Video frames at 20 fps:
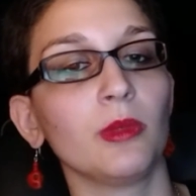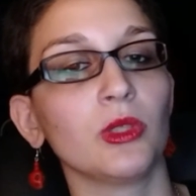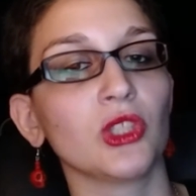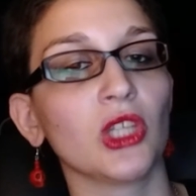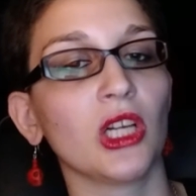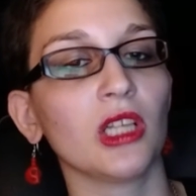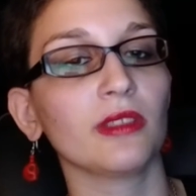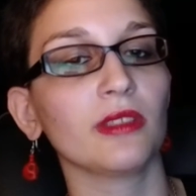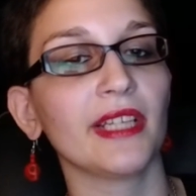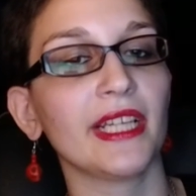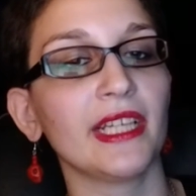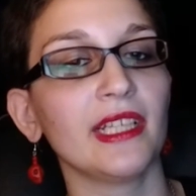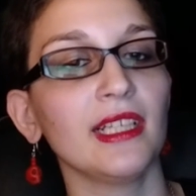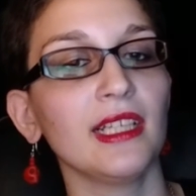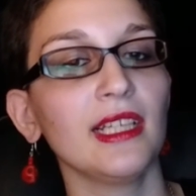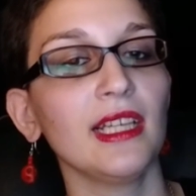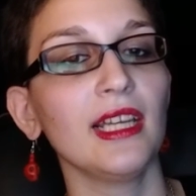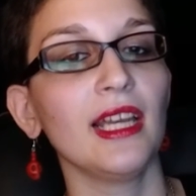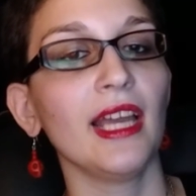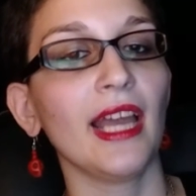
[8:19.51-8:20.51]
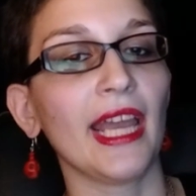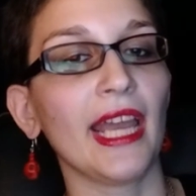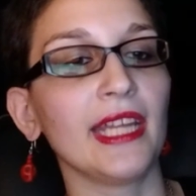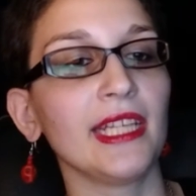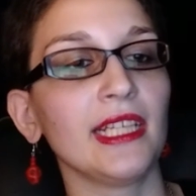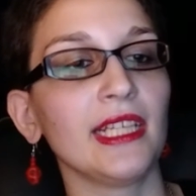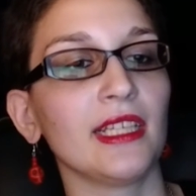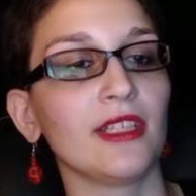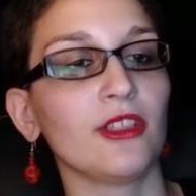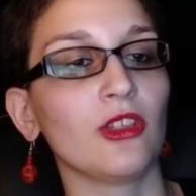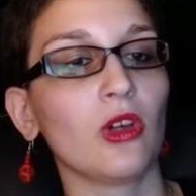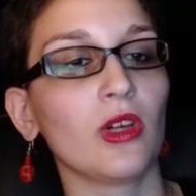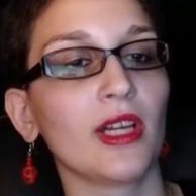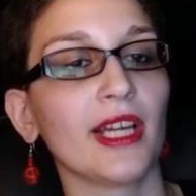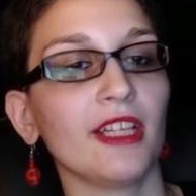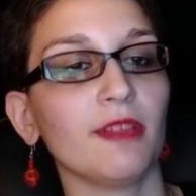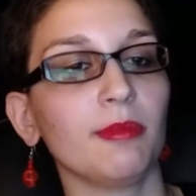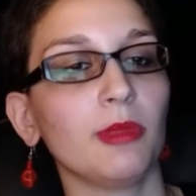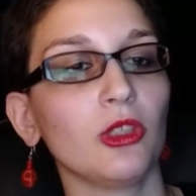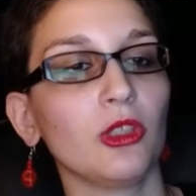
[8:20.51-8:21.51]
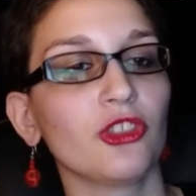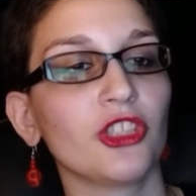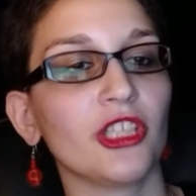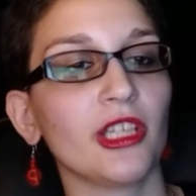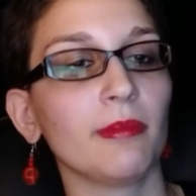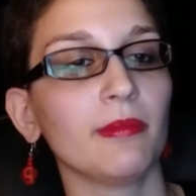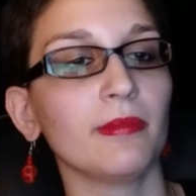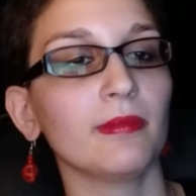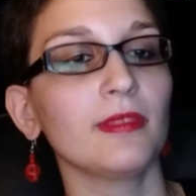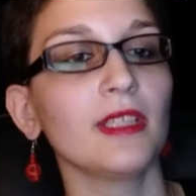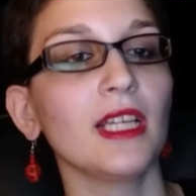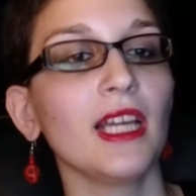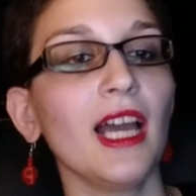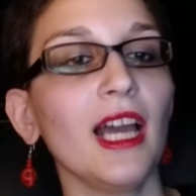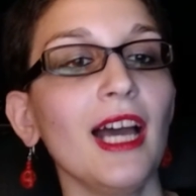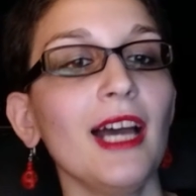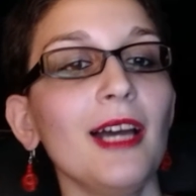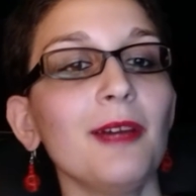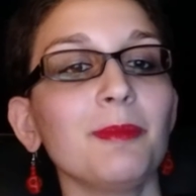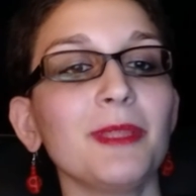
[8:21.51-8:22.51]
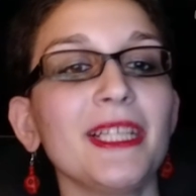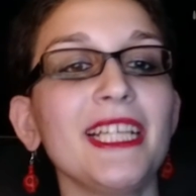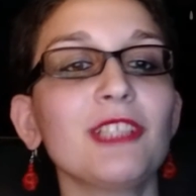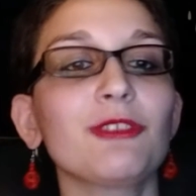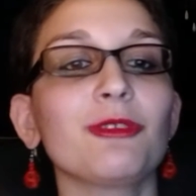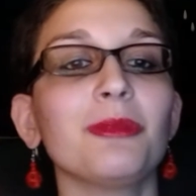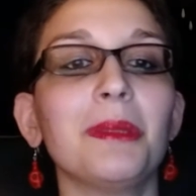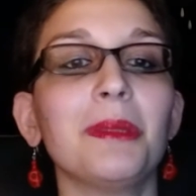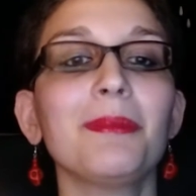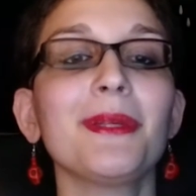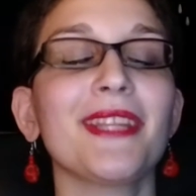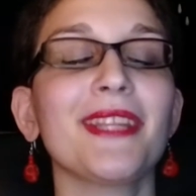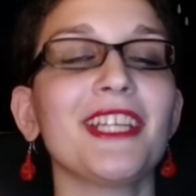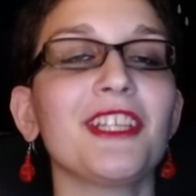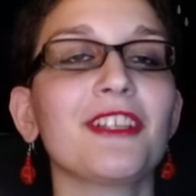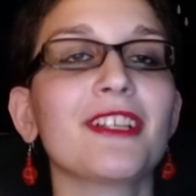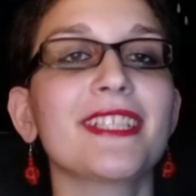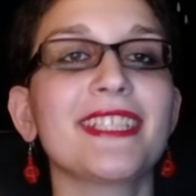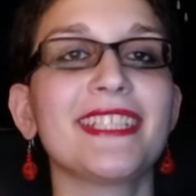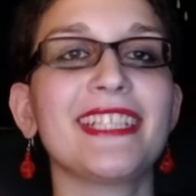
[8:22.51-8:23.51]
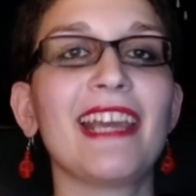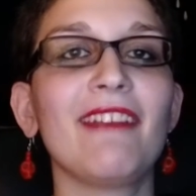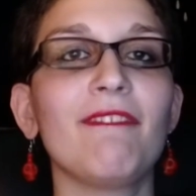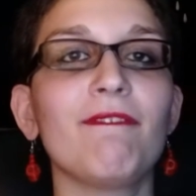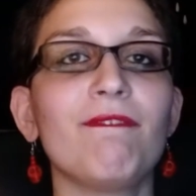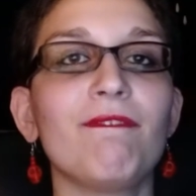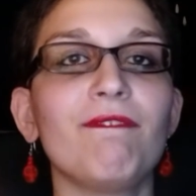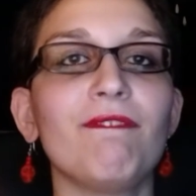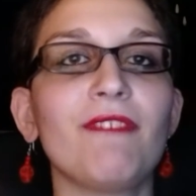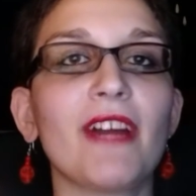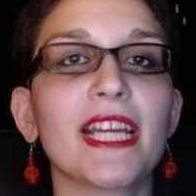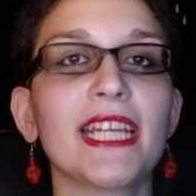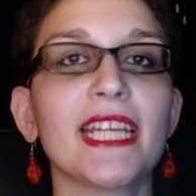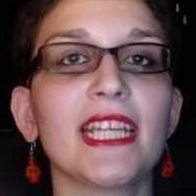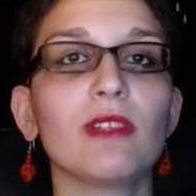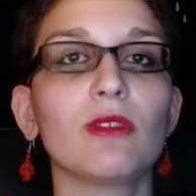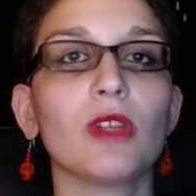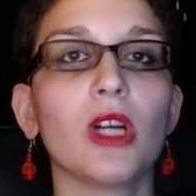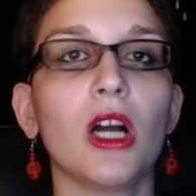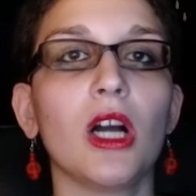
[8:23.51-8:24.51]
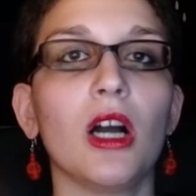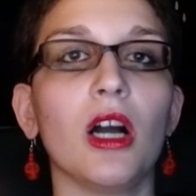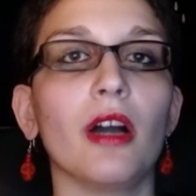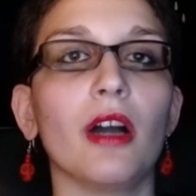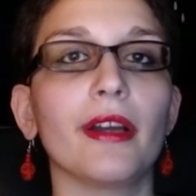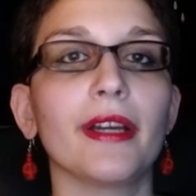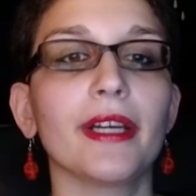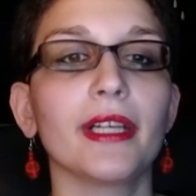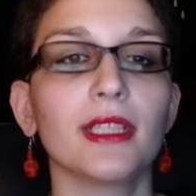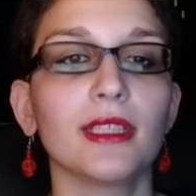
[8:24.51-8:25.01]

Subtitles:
tolerate any and all kind of bullshit, please remember that you're dead fucking wrong.